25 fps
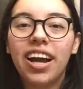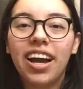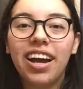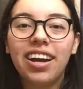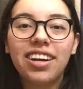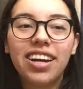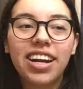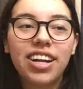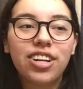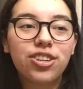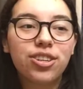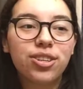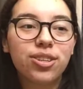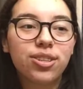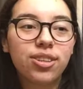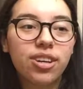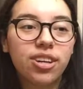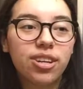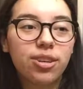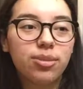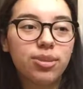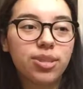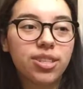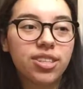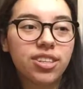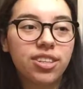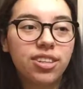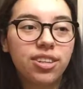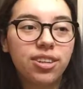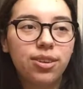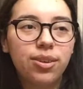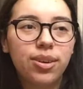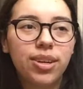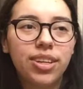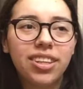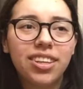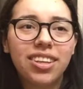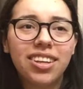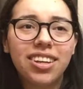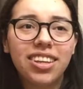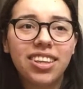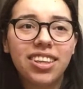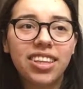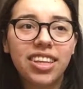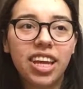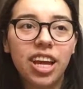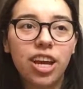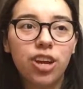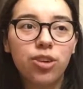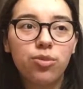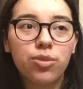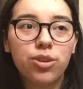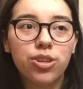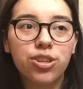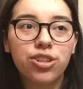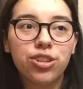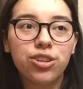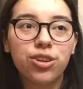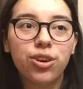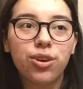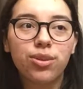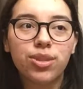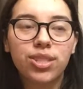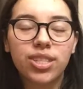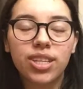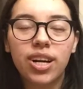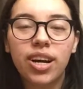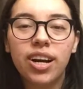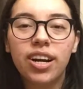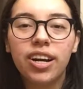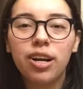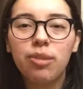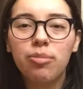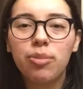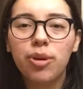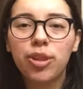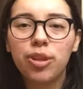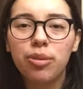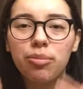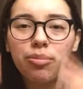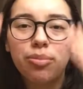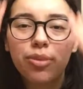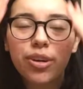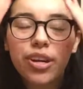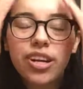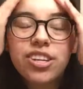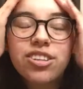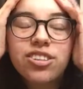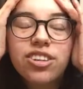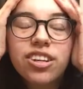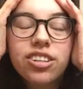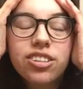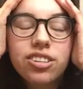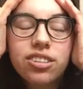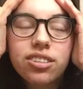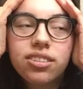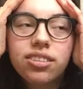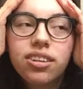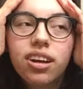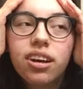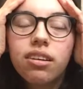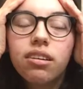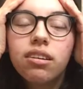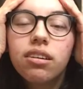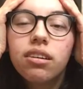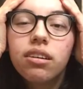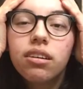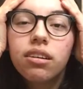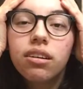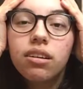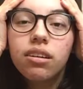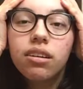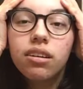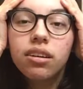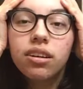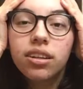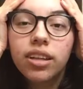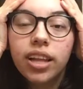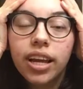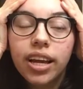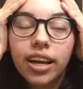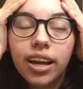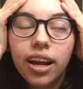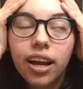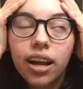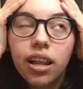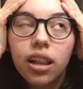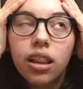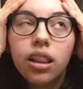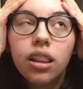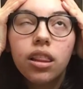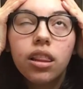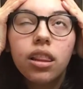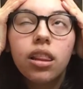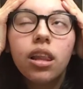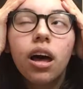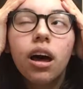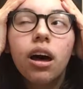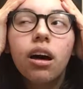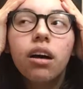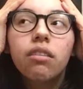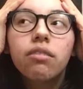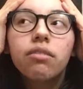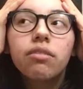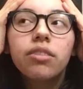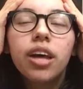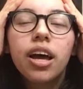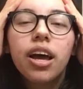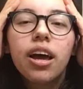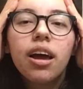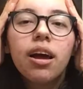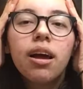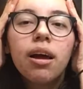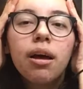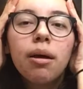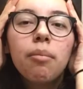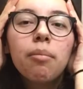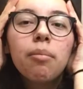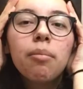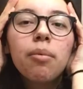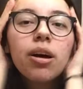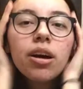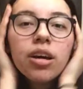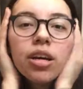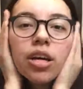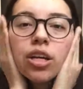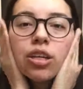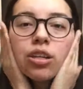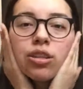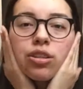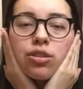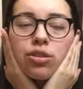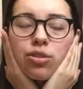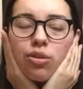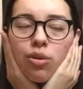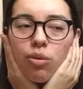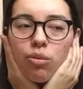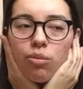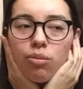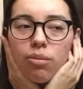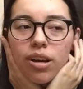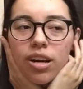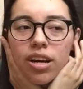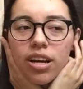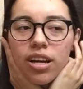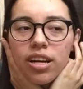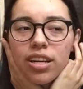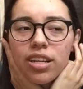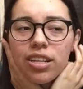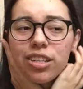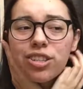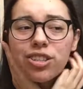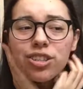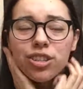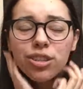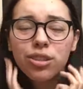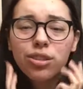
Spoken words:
And I just thought it was cute. And then in the end where she goes to hug him on the bridge, I just thought, oh, like, I love them so much.